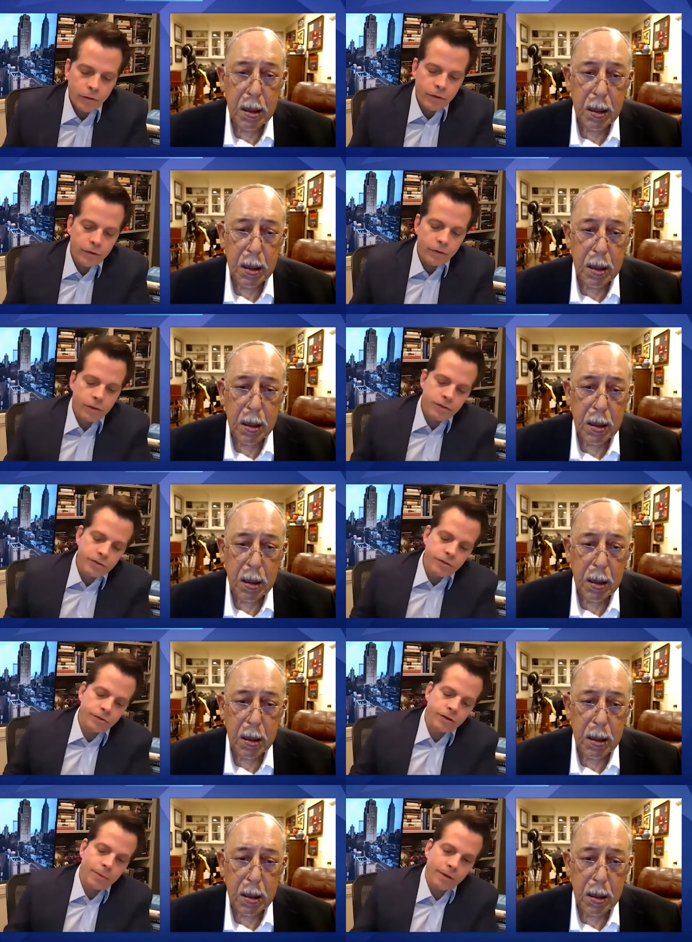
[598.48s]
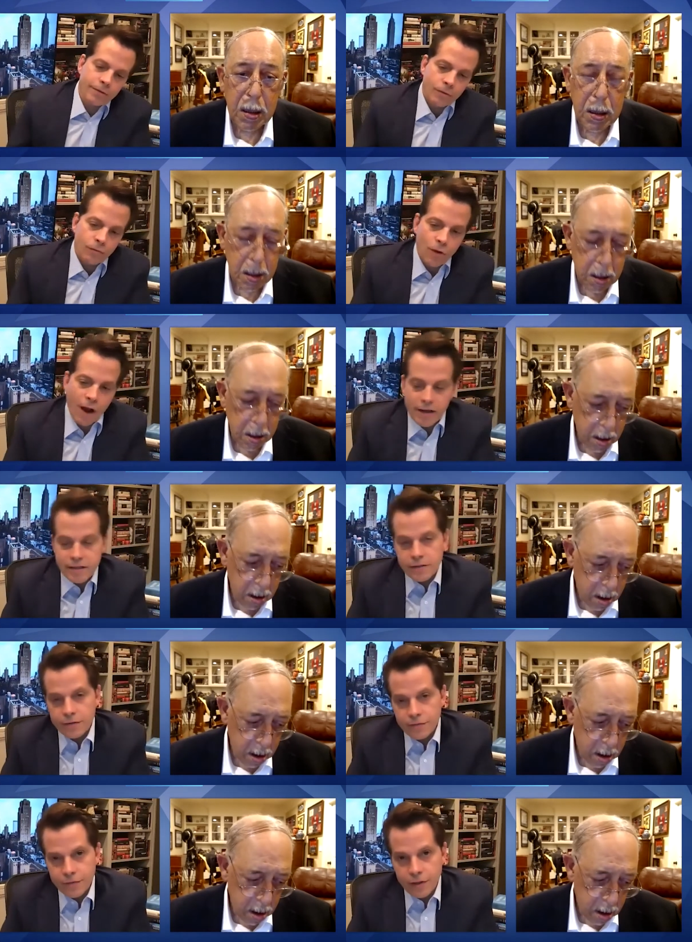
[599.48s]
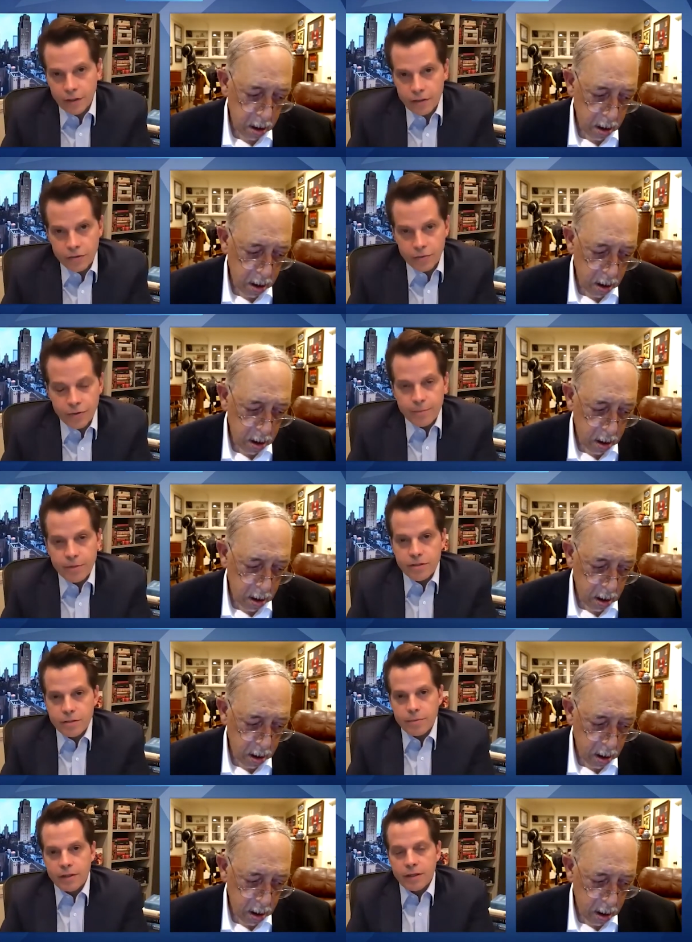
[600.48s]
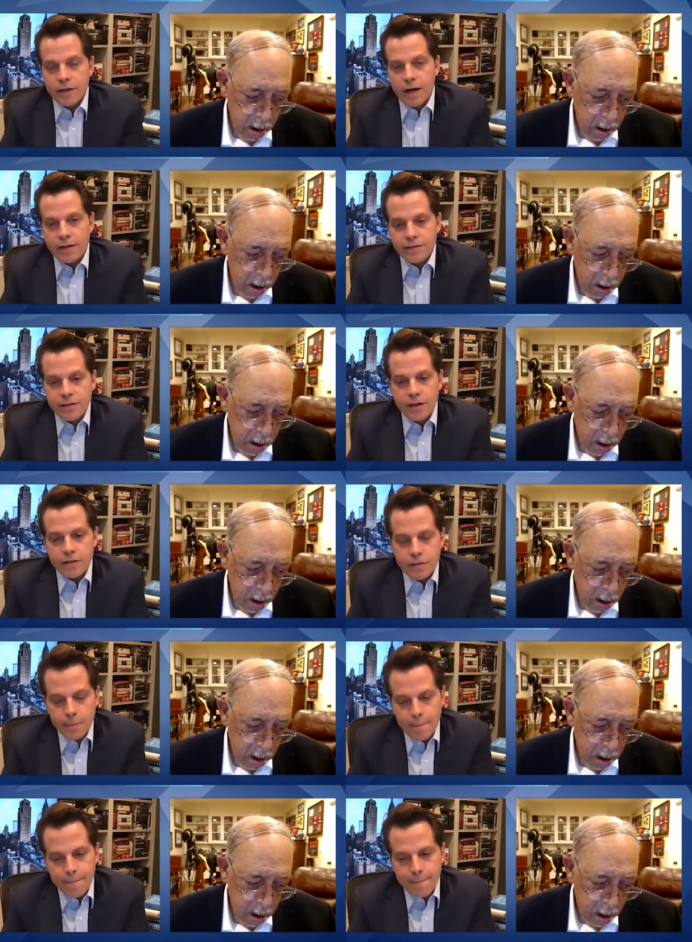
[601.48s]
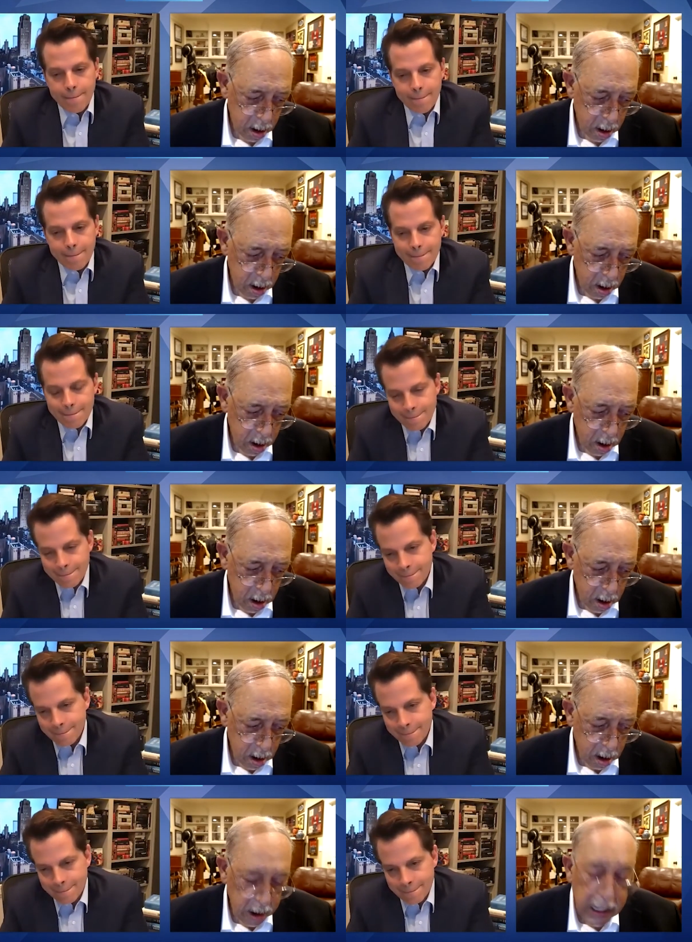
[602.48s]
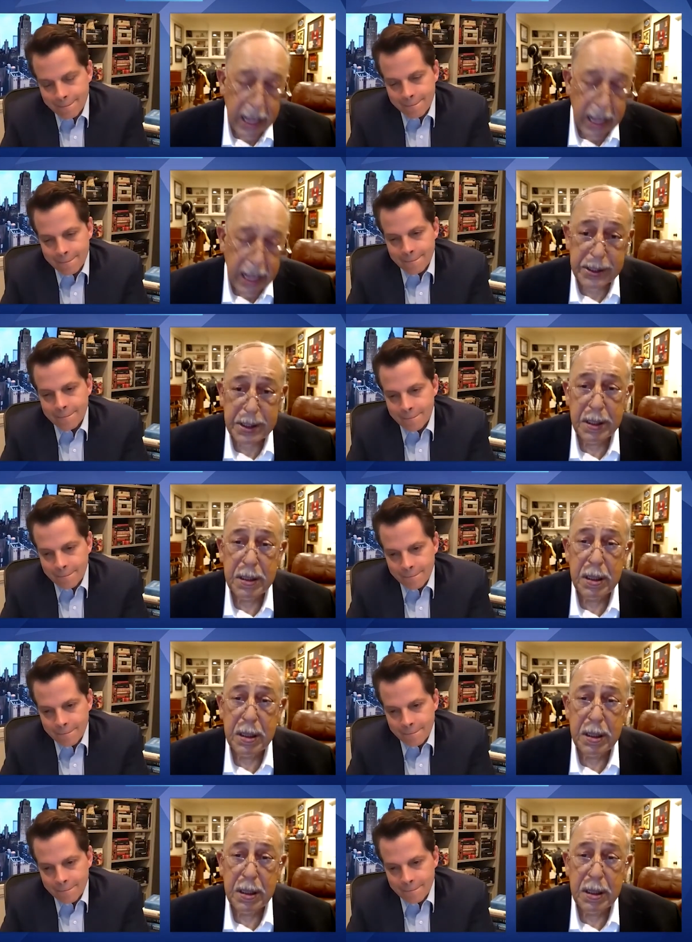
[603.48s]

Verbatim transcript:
Speaker 1: are you concerned about the rise of extremism in the United States?
Speaker 2: Yes,